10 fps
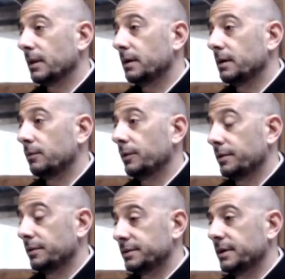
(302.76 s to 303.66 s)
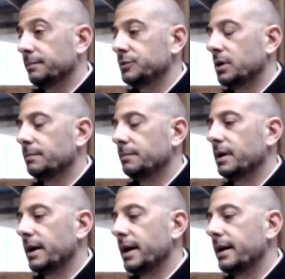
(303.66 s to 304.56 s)
with the same job that
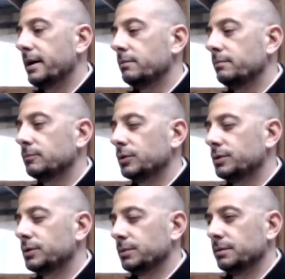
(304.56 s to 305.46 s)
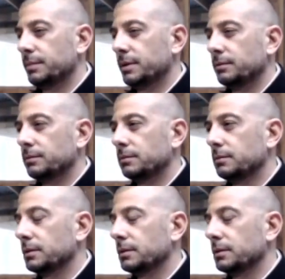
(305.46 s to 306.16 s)
I had, which was about